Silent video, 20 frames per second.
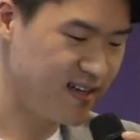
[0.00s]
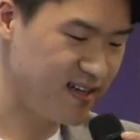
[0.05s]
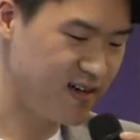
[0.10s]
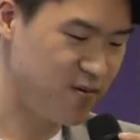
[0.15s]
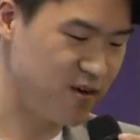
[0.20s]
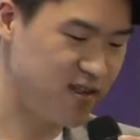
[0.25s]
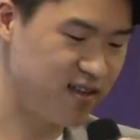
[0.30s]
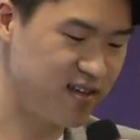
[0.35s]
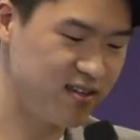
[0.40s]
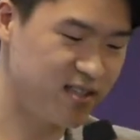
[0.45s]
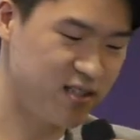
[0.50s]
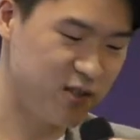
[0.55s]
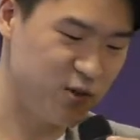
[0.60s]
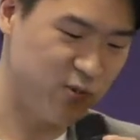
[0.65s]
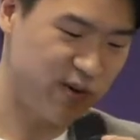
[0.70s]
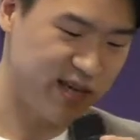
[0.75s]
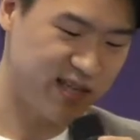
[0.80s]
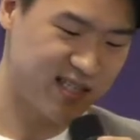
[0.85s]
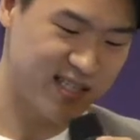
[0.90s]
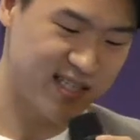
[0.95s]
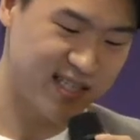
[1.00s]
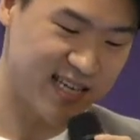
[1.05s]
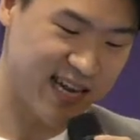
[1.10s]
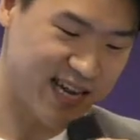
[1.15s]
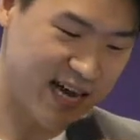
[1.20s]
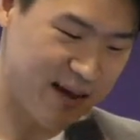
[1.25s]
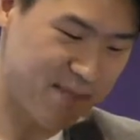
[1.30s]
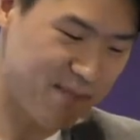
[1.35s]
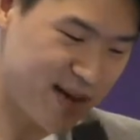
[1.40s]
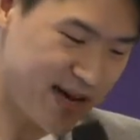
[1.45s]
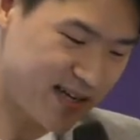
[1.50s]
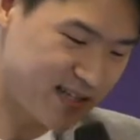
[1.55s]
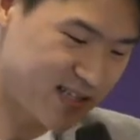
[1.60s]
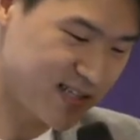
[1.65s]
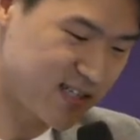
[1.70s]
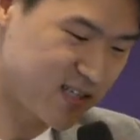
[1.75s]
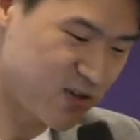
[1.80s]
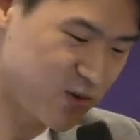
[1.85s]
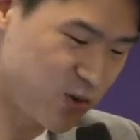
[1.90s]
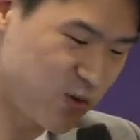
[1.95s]
Within 2 weeks since I got back to
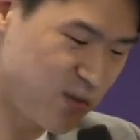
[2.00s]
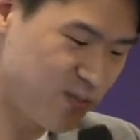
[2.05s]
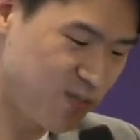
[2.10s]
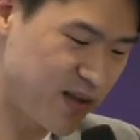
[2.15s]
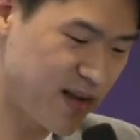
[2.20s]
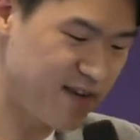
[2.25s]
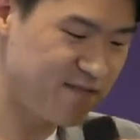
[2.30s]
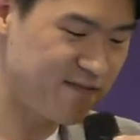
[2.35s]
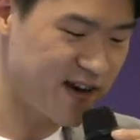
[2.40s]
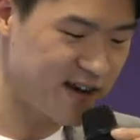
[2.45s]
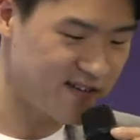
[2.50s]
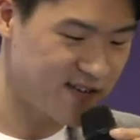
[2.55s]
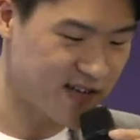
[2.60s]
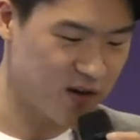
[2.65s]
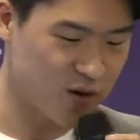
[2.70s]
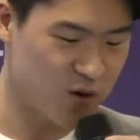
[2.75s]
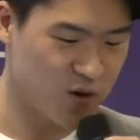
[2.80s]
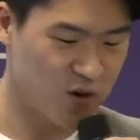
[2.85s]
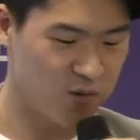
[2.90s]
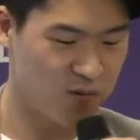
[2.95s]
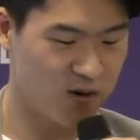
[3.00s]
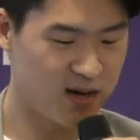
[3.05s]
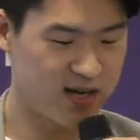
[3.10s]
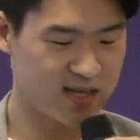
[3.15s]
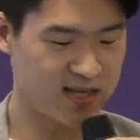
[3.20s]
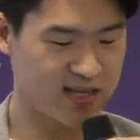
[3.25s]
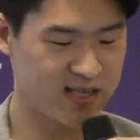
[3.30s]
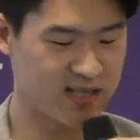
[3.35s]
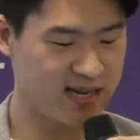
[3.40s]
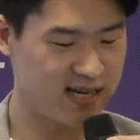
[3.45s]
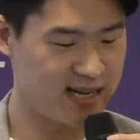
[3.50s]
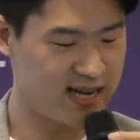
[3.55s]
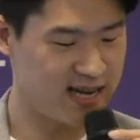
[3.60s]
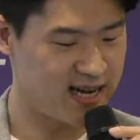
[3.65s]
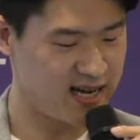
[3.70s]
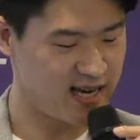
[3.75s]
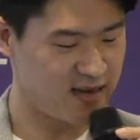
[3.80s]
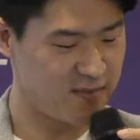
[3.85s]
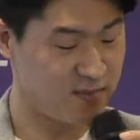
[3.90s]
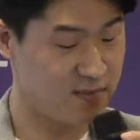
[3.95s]
school, I found out who it was, and I
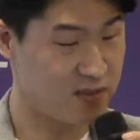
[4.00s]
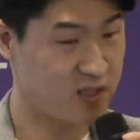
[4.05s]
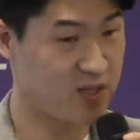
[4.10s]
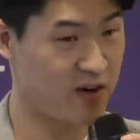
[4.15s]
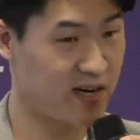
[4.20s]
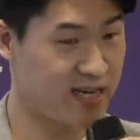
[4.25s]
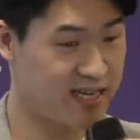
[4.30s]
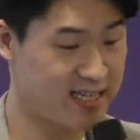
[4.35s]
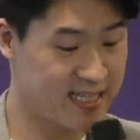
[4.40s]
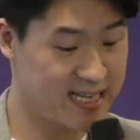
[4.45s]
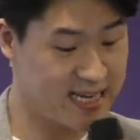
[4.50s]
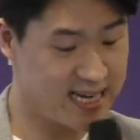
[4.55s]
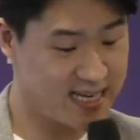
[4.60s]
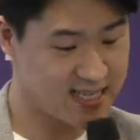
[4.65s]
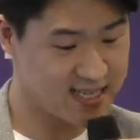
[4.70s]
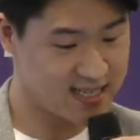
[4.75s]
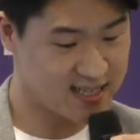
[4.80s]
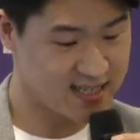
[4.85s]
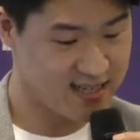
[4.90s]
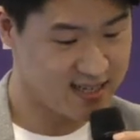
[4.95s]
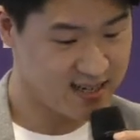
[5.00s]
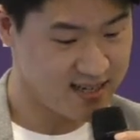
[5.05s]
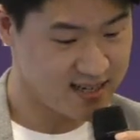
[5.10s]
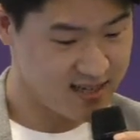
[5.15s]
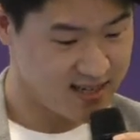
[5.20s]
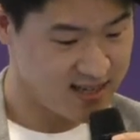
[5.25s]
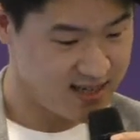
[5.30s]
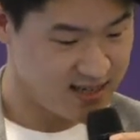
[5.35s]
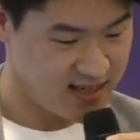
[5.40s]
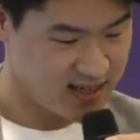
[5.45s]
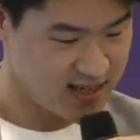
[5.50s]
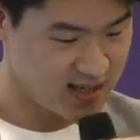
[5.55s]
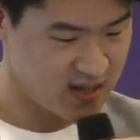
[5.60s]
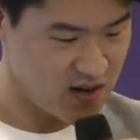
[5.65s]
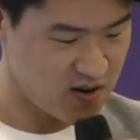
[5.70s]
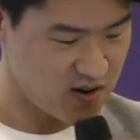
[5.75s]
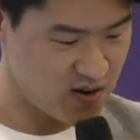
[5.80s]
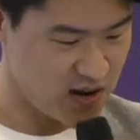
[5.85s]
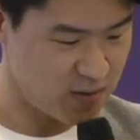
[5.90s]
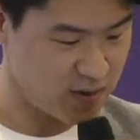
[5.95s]
hit him during class.
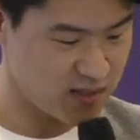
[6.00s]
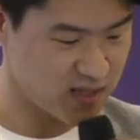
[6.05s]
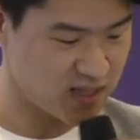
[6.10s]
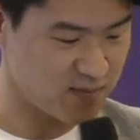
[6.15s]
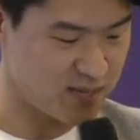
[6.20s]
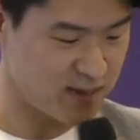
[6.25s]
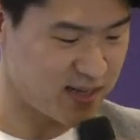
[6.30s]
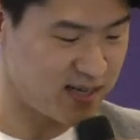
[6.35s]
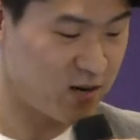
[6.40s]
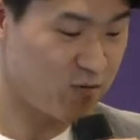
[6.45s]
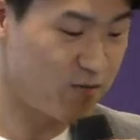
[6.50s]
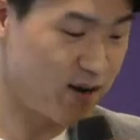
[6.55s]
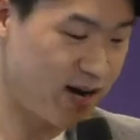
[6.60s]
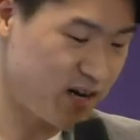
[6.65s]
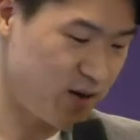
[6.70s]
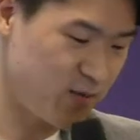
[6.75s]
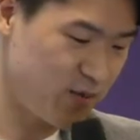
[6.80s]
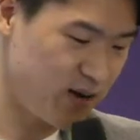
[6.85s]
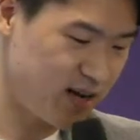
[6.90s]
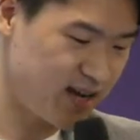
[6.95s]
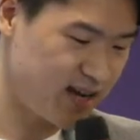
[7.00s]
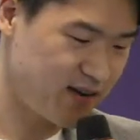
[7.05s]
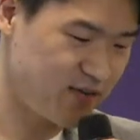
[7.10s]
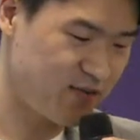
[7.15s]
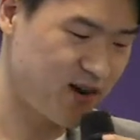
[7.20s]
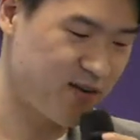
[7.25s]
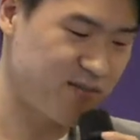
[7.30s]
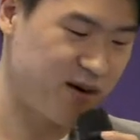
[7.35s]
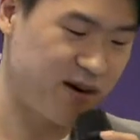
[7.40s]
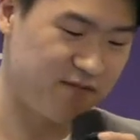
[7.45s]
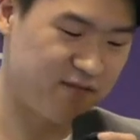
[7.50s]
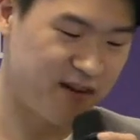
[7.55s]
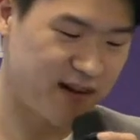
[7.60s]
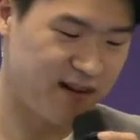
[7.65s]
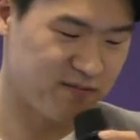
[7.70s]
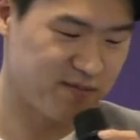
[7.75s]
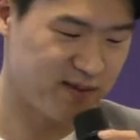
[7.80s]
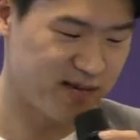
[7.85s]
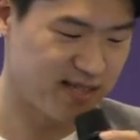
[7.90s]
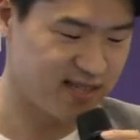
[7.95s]
So I was suspended right away for about
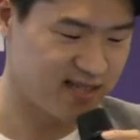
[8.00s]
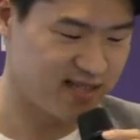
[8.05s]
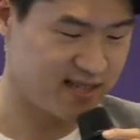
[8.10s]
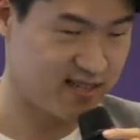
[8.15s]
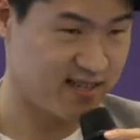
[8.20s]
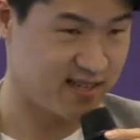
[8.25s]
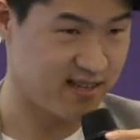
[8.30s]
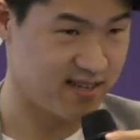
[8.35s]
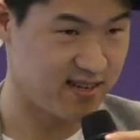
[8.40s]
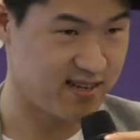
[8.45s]
5 months.